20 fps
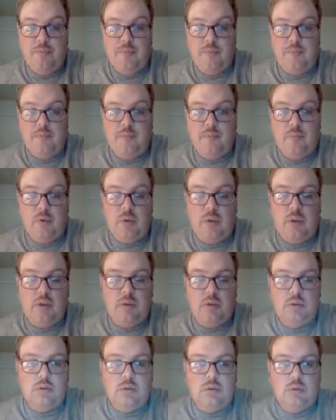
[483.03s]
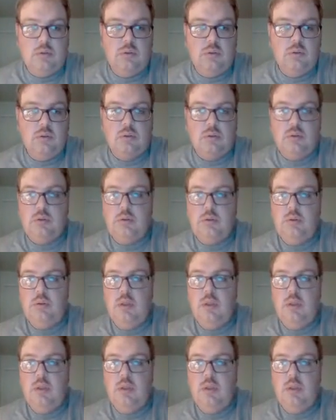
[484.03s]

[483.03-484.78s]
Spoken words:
Nothing is said.